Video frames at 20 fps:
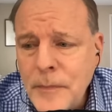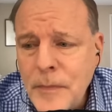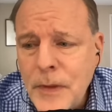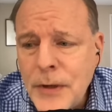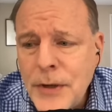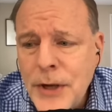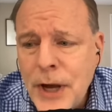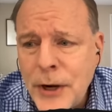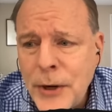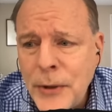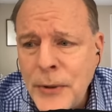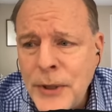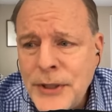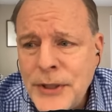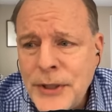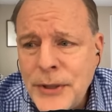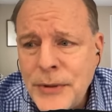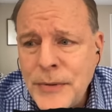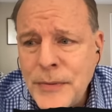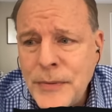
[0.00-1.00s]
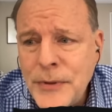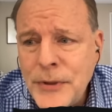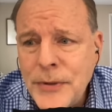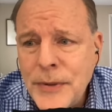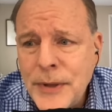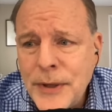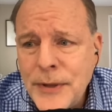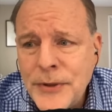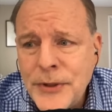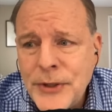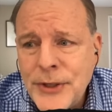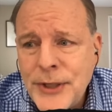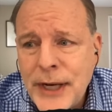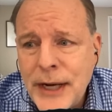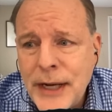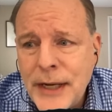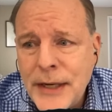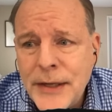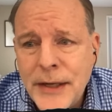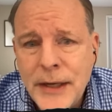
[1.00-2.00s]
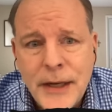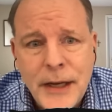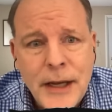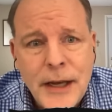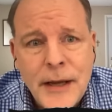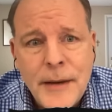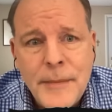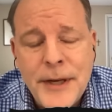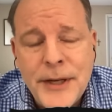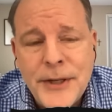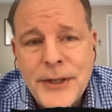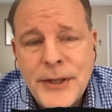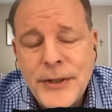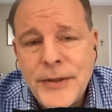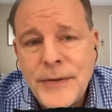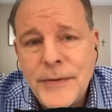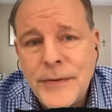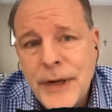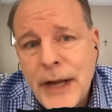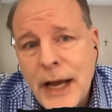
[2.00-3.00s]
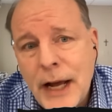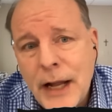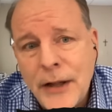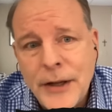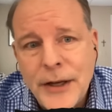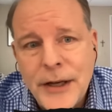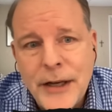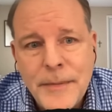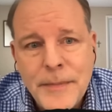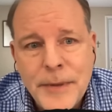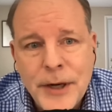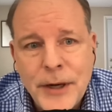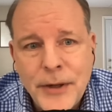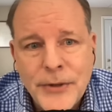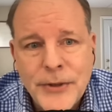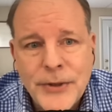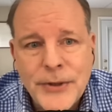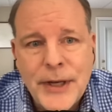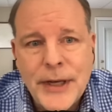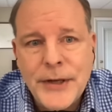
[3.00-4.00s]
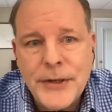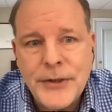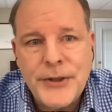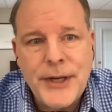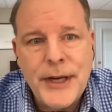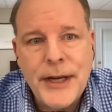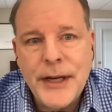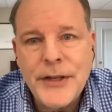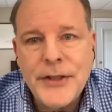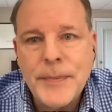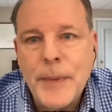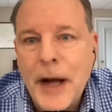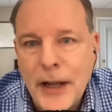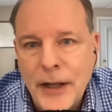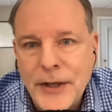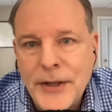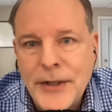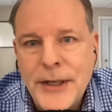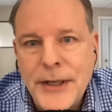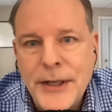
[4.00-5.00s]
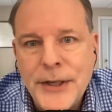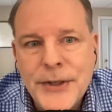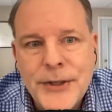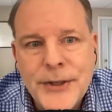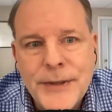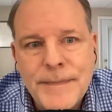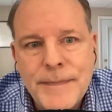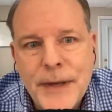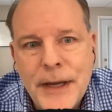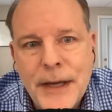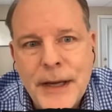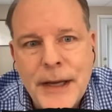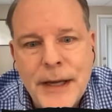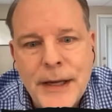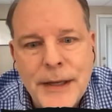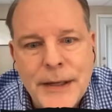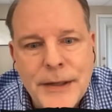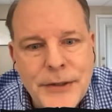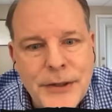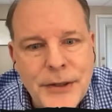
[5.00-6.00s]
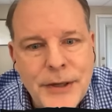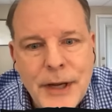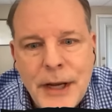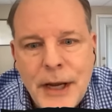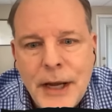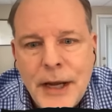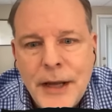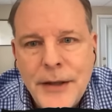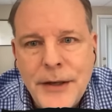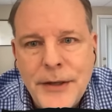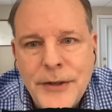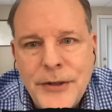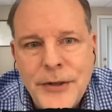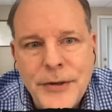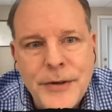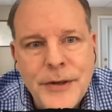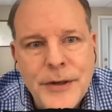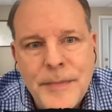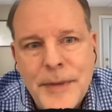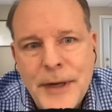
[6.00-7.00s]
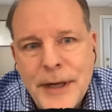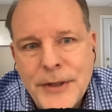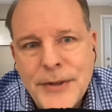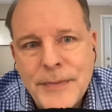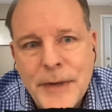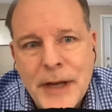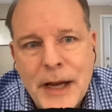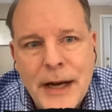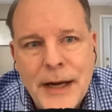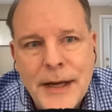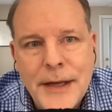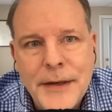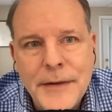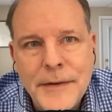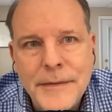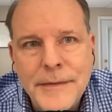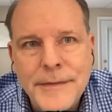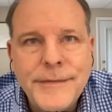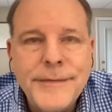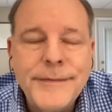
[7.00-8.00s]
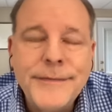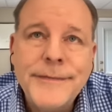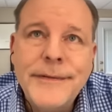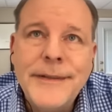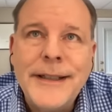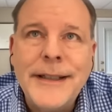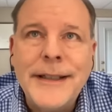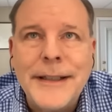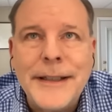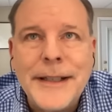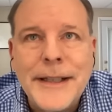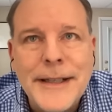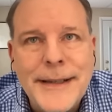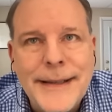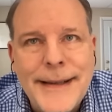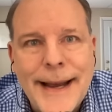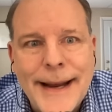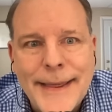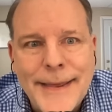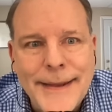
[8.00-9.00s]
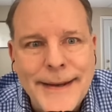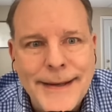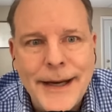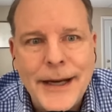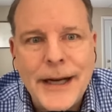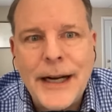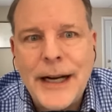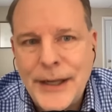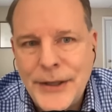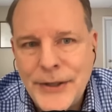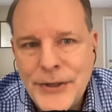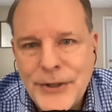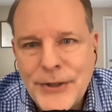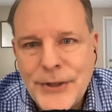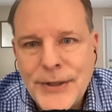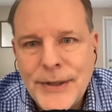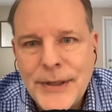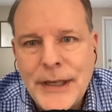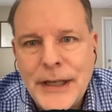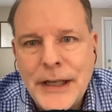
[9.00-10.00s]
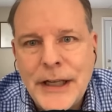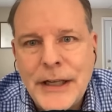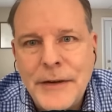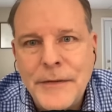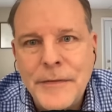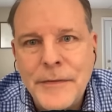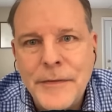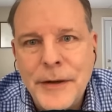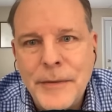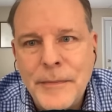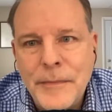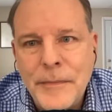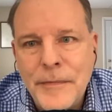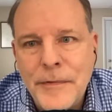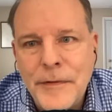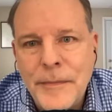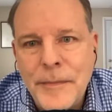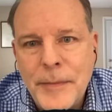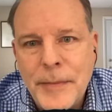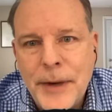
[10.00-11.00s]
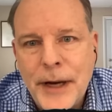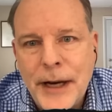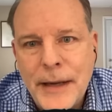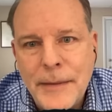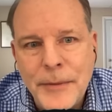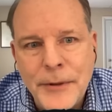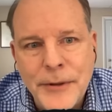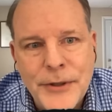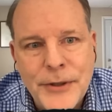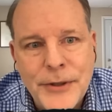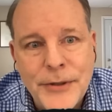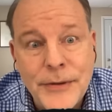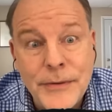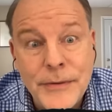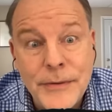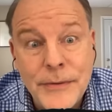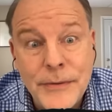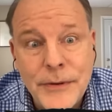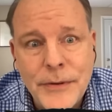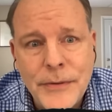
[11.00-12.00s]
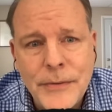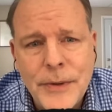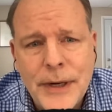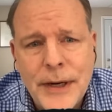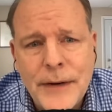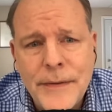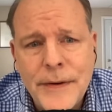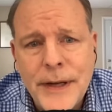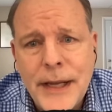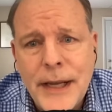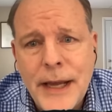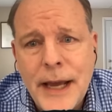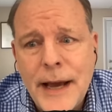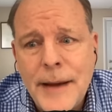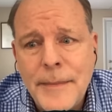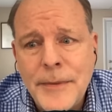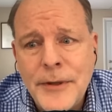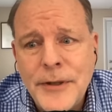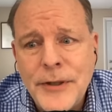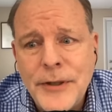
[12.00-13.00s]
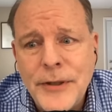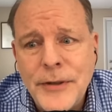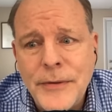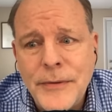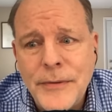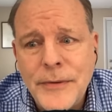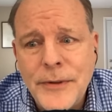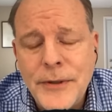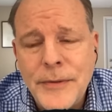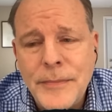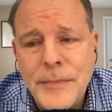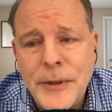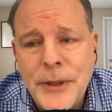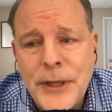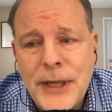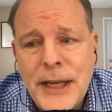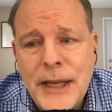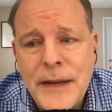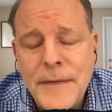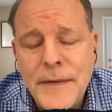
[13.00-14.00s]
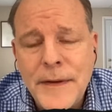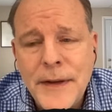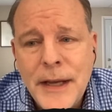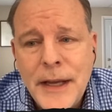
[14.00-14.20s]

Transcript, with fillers: not only to to understand make sense of reality but also to understand his politics and that you could make some kind of uh, connect the dots uh, from from the bible to to whatever he happened to to believe